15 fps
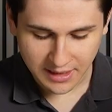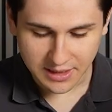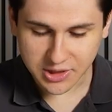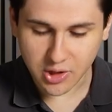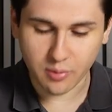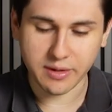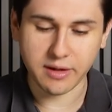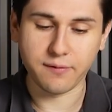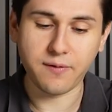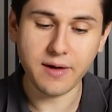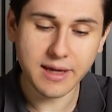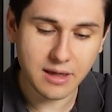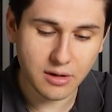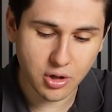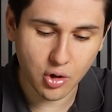So if
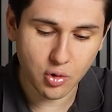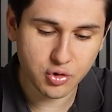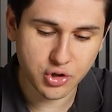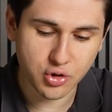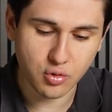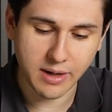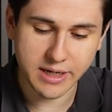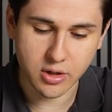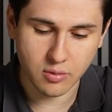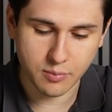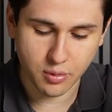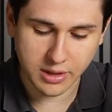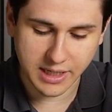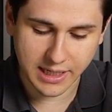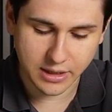I go to my
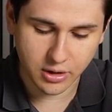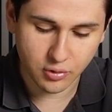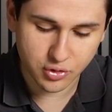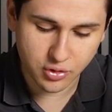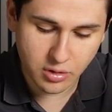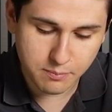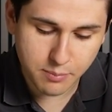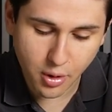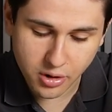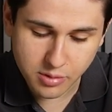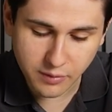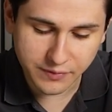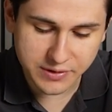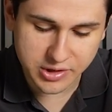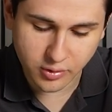notebook and I go to the bottom
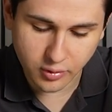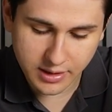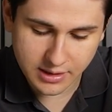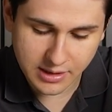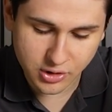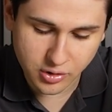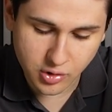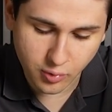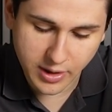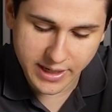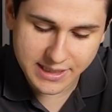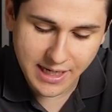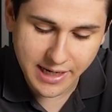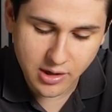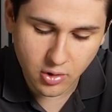of the screen to the
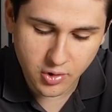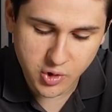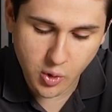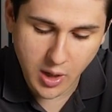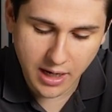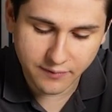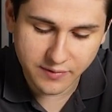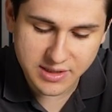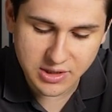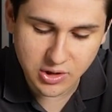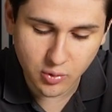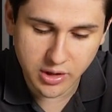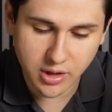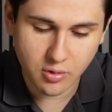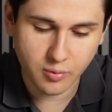right, I also have
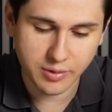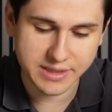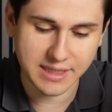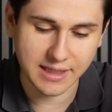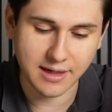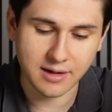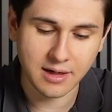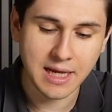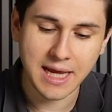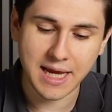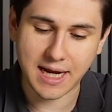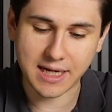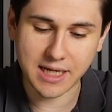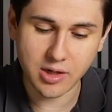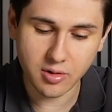Studio once again.
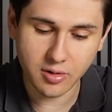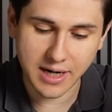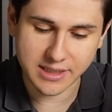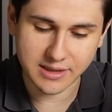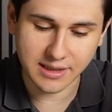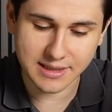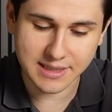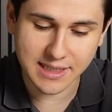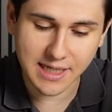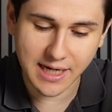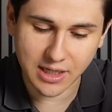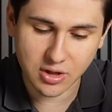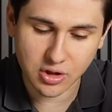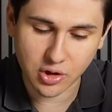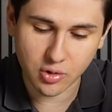And here, as you can see, I
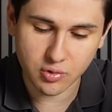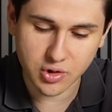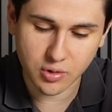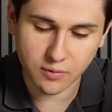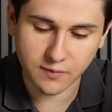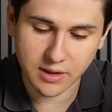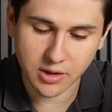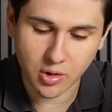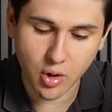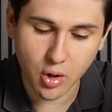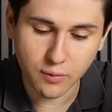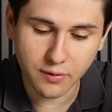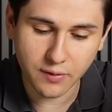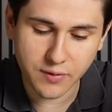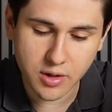could go to video
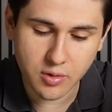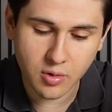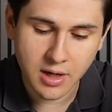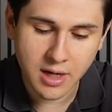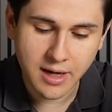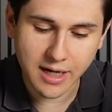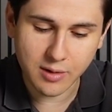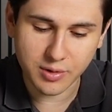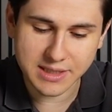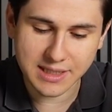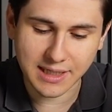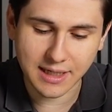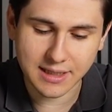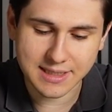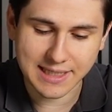overview and once
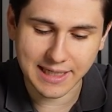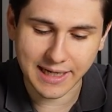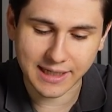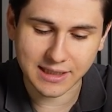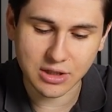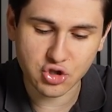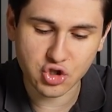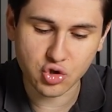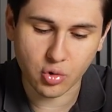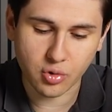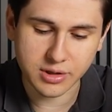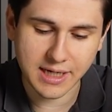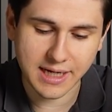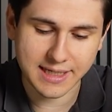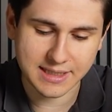again select
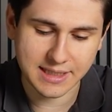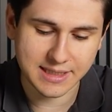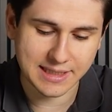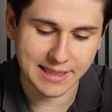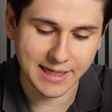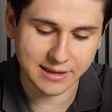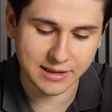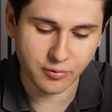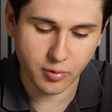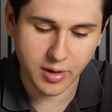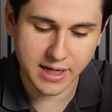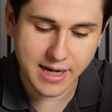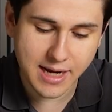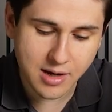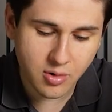short as it's selected
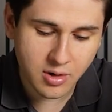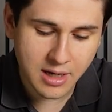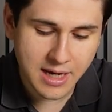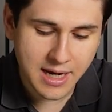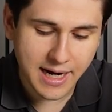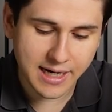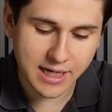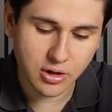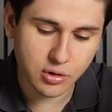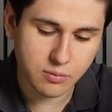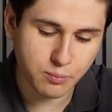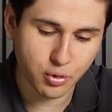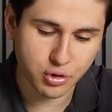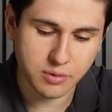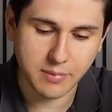right now, and I could
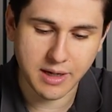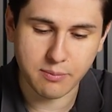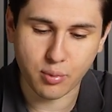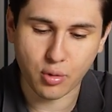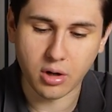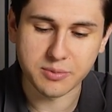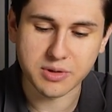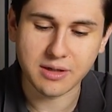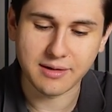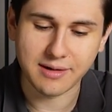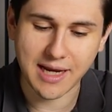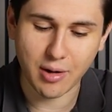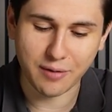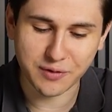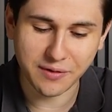put my prompt.
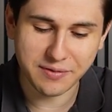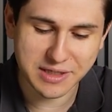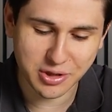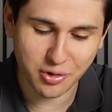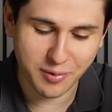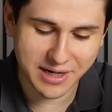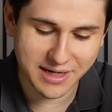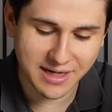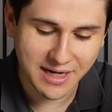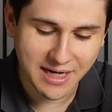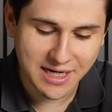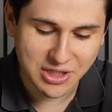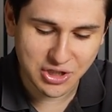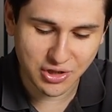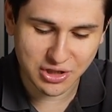Now I've done this already
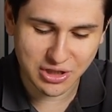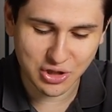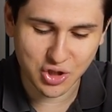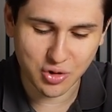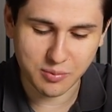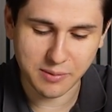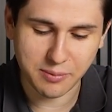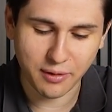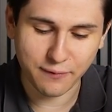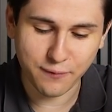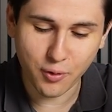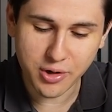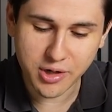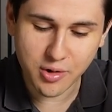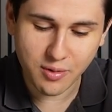just to prepare it
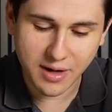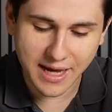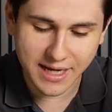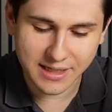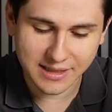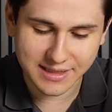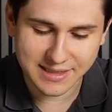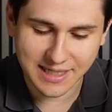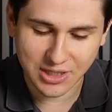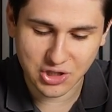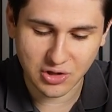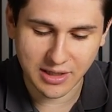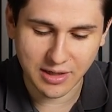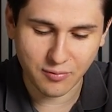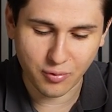for you, and it's
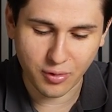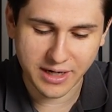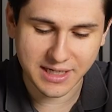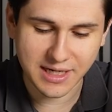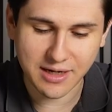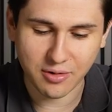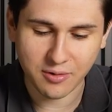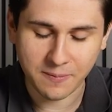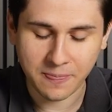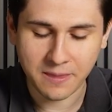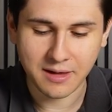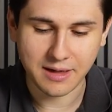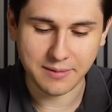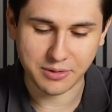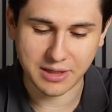actually right here.
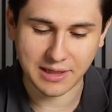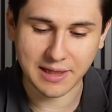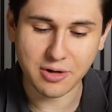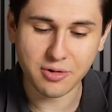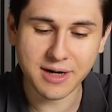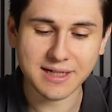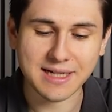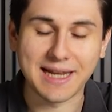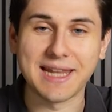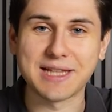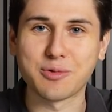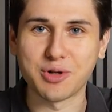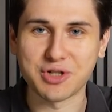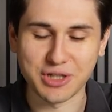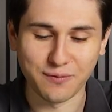I'm gonna click on it and
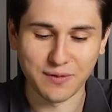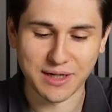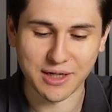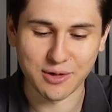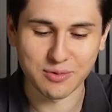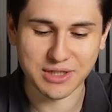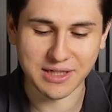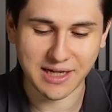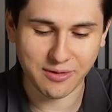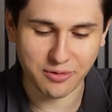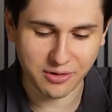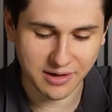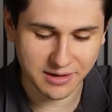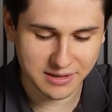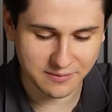let's watch the video together,
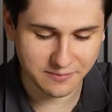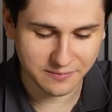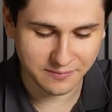guys.